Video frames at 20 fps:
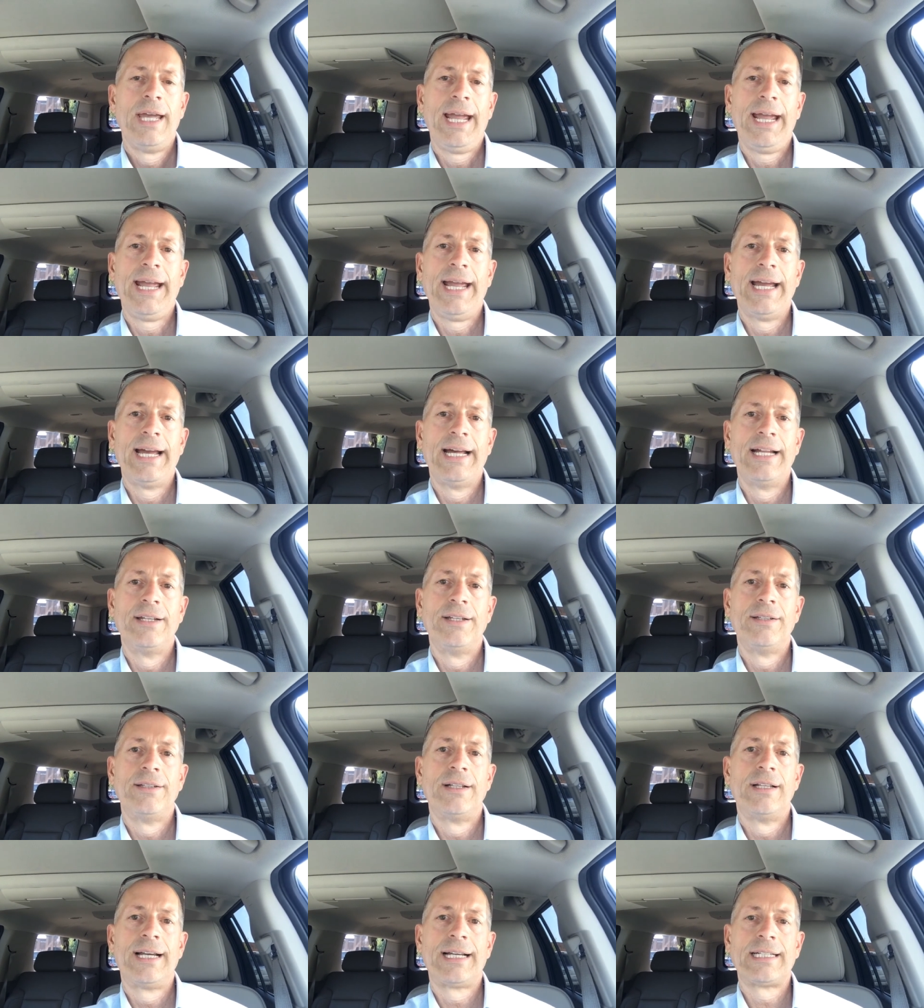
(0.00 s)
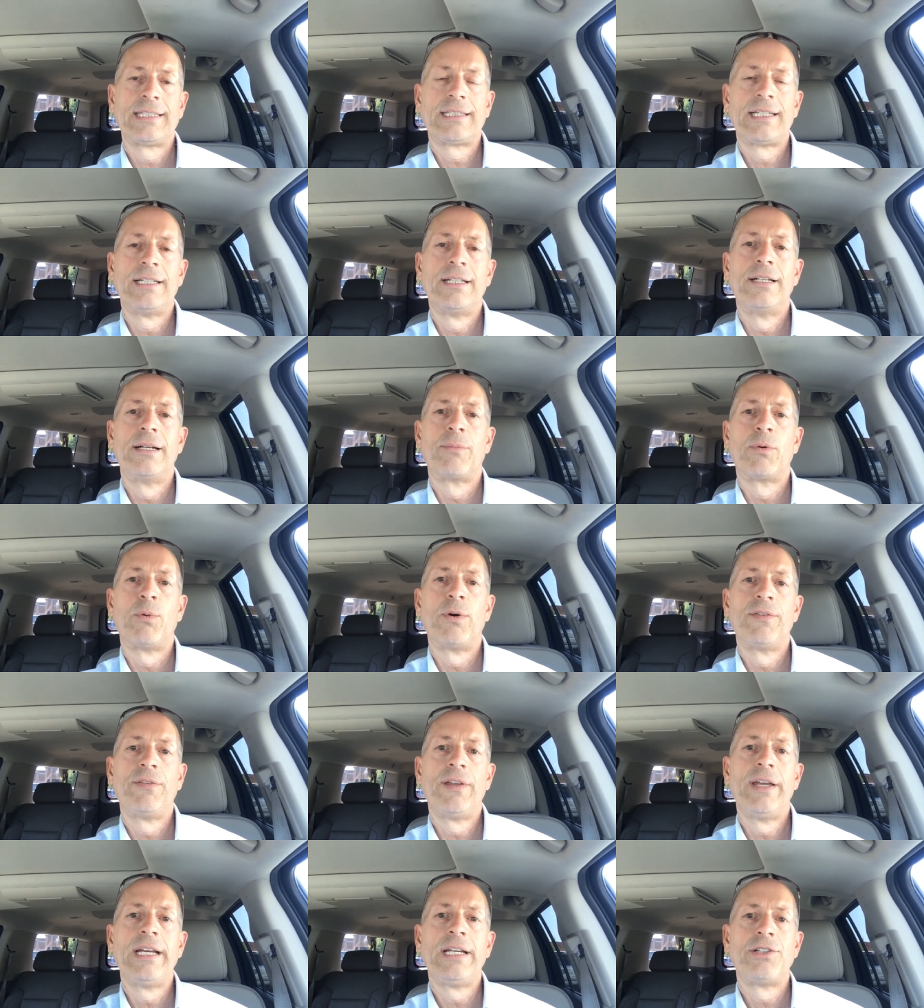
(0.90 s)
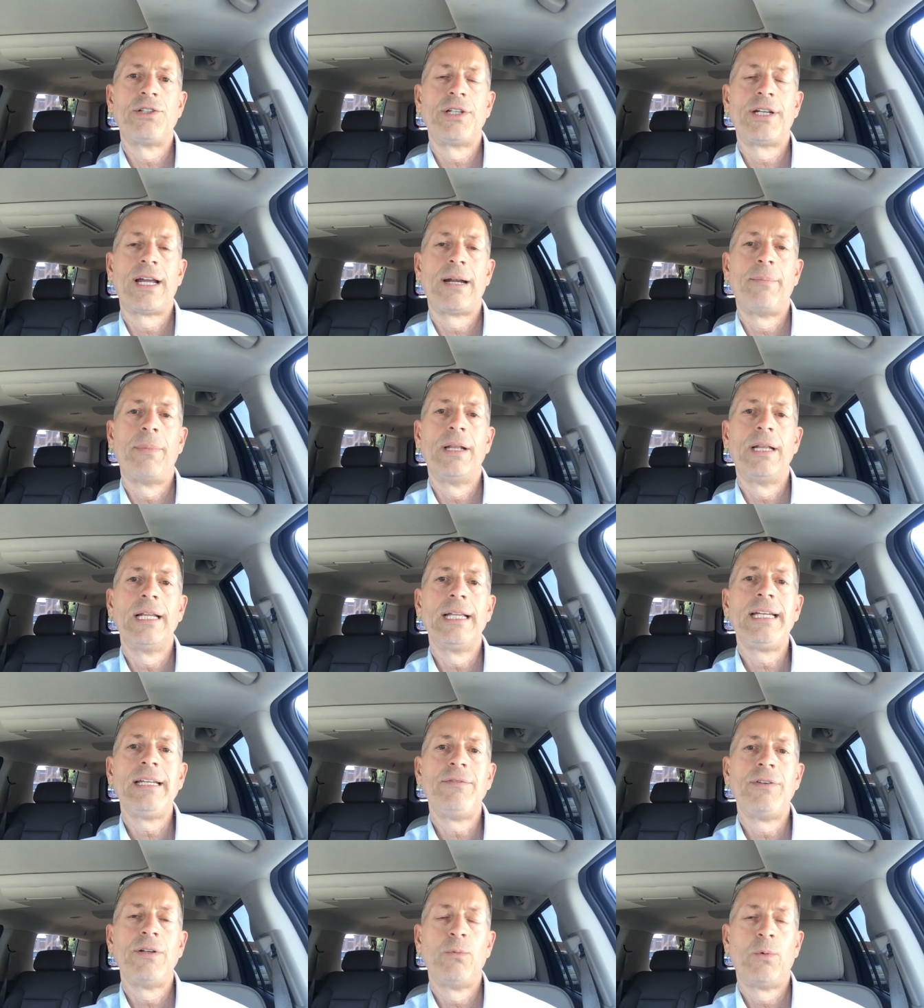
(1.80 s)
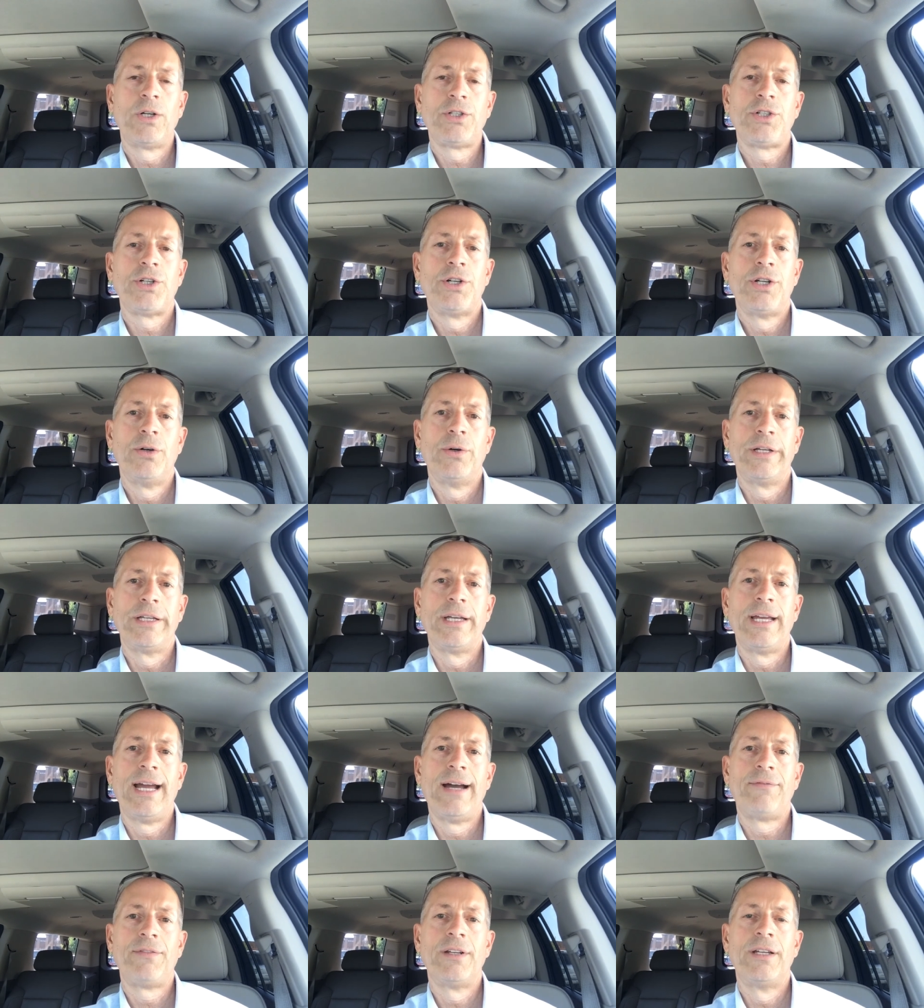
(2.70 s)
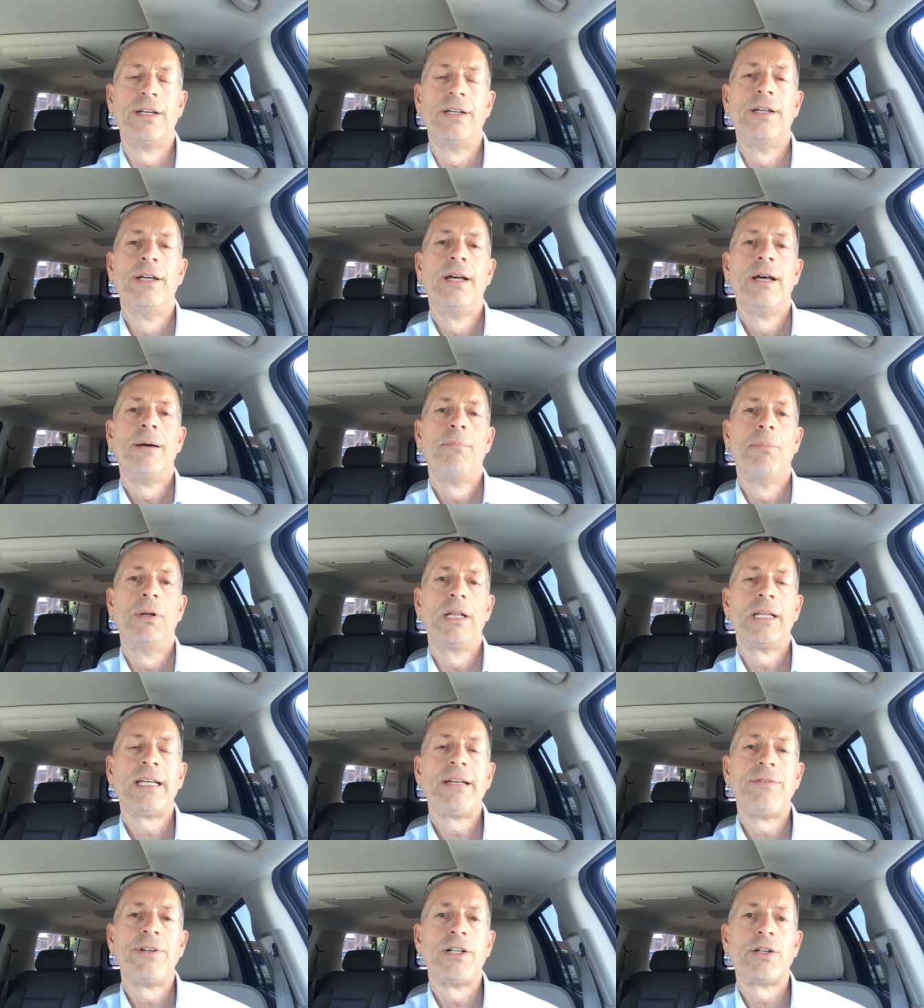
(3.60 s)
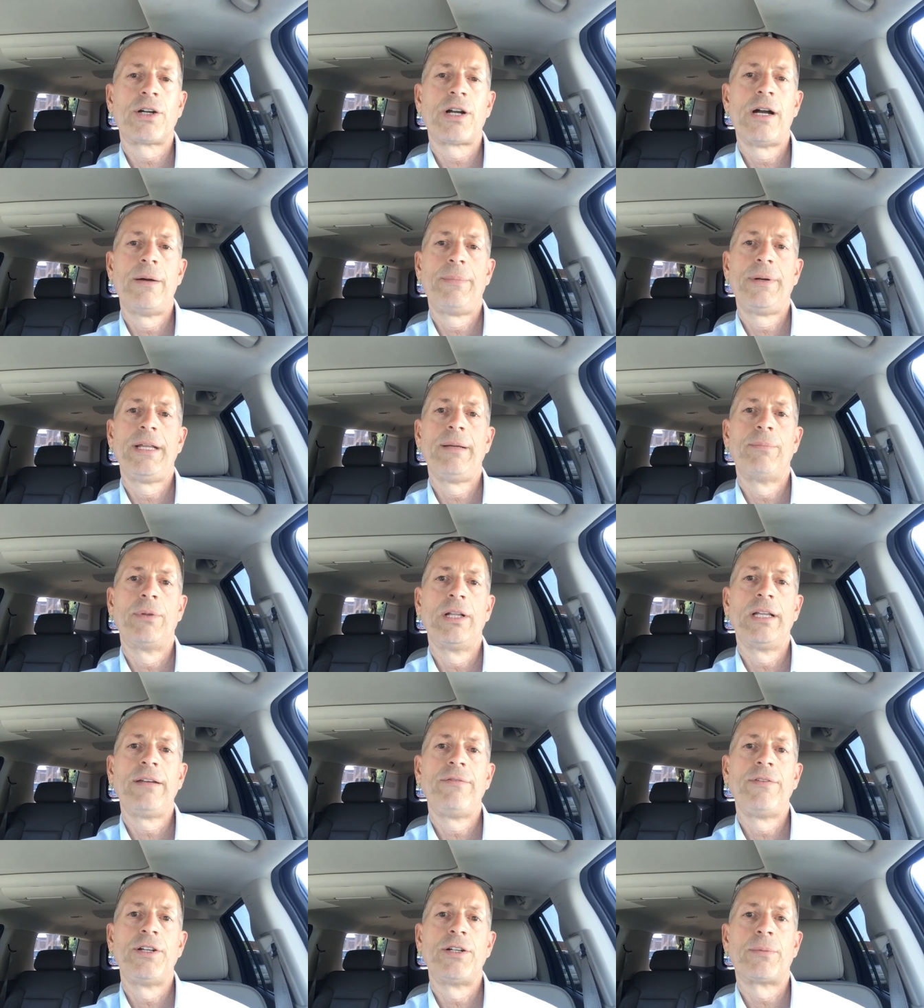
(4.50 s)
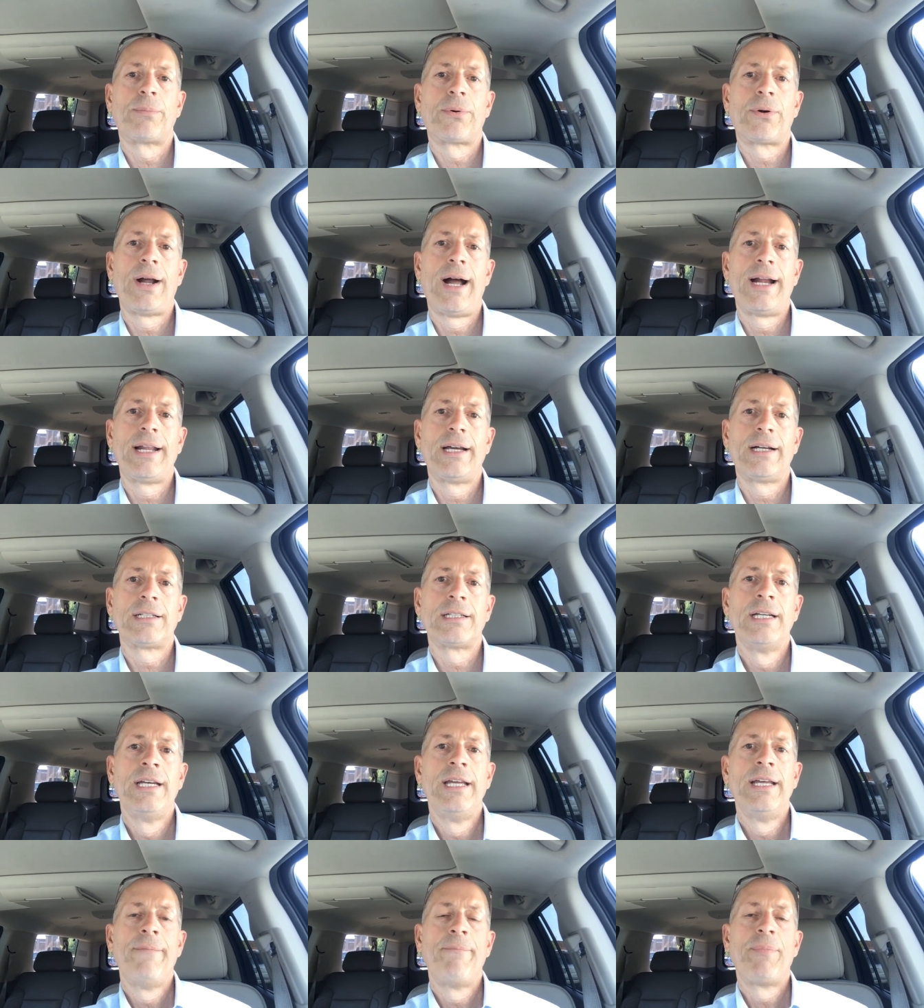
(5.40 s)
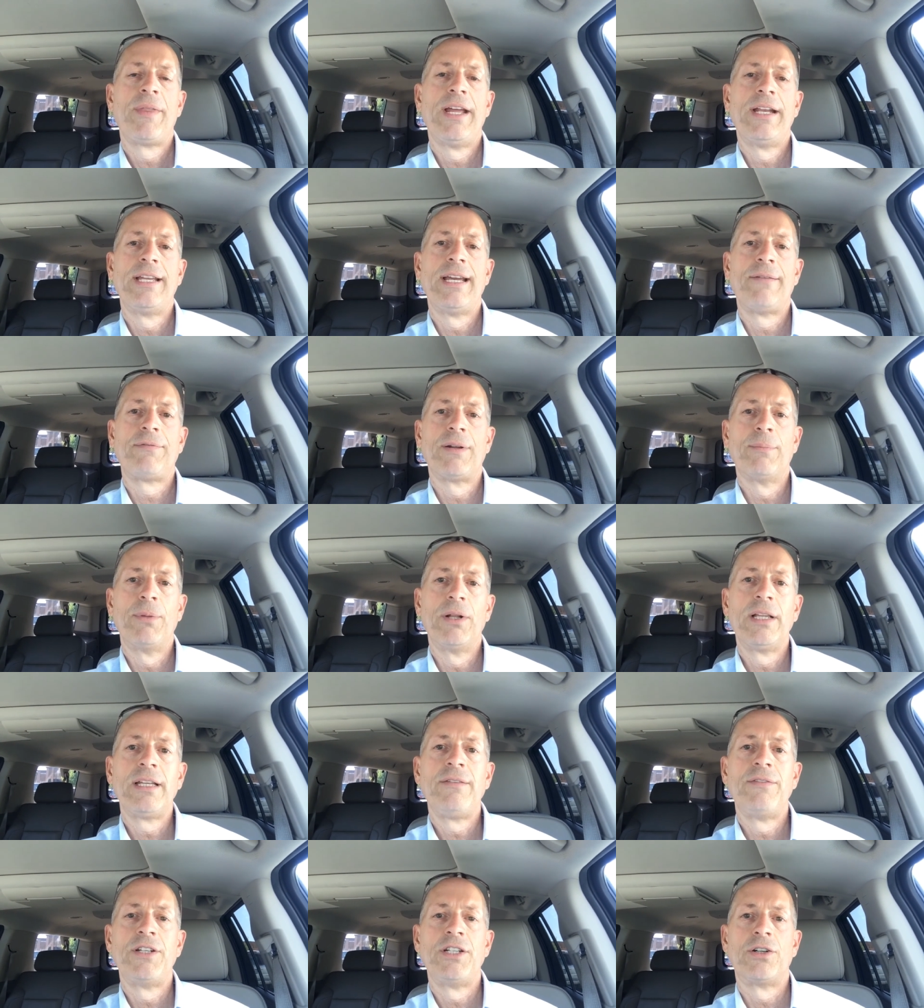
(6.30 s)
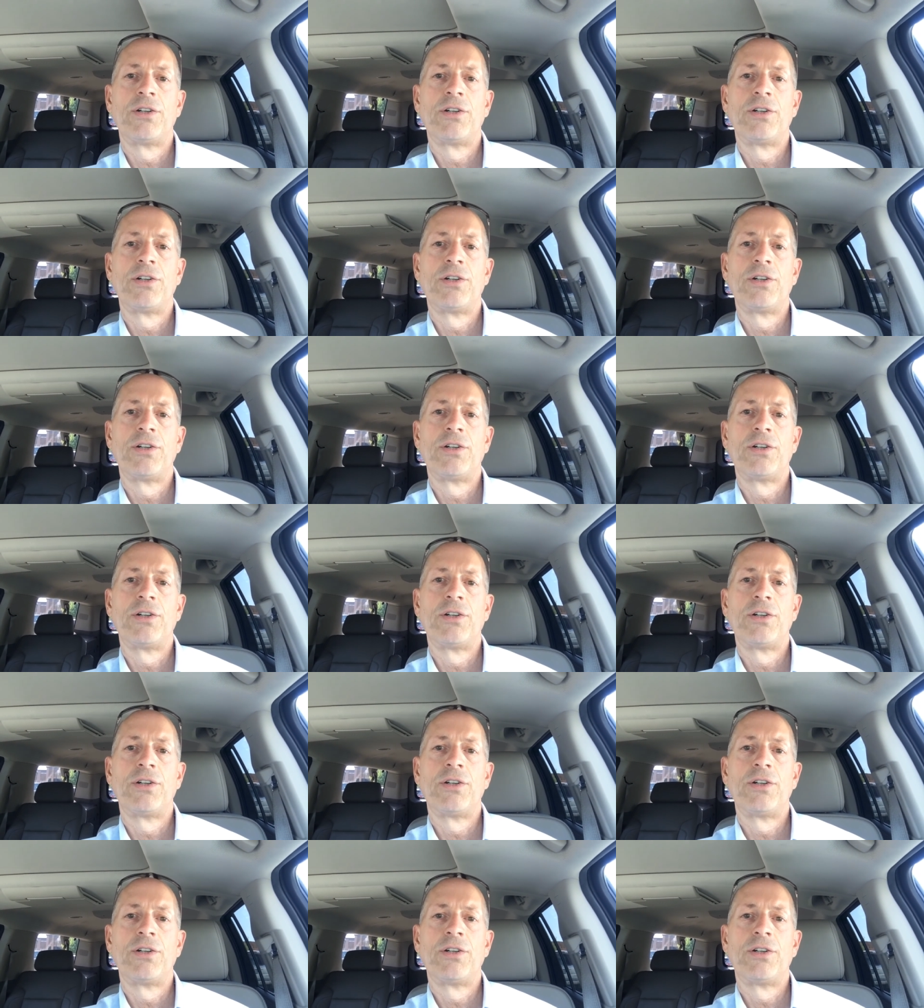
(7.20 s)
And like I said, the number one thing is you got to believe in what you're doing. You have to believe in your company, believe in your product, and you have to believe in